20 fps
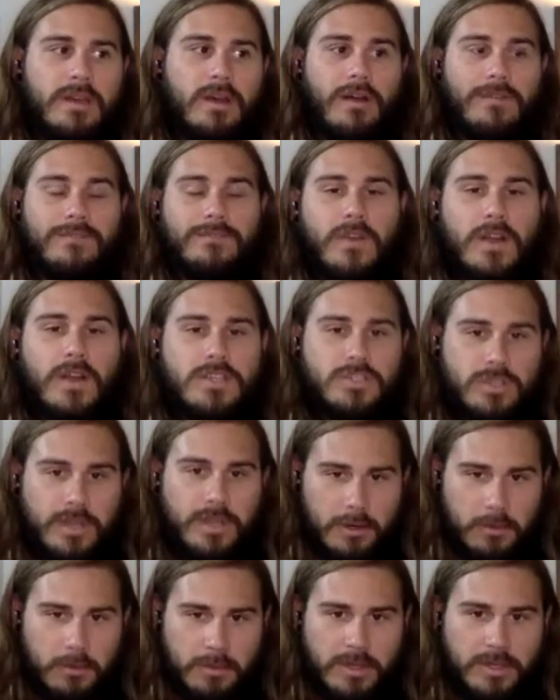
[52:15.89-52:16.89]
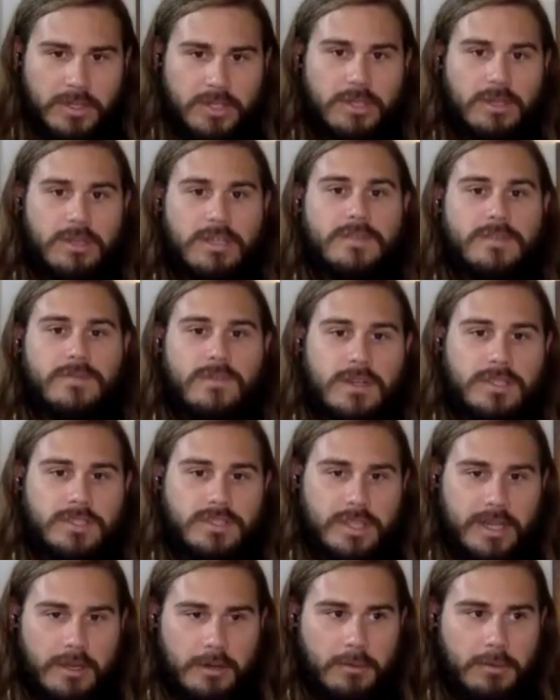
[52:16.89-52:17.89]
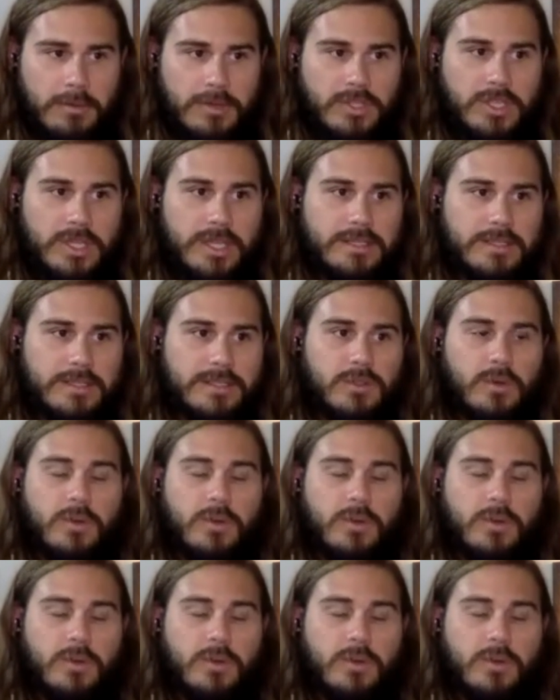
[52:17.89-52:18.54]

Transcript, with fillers: are frustrated with the church, frustrated with Jesus,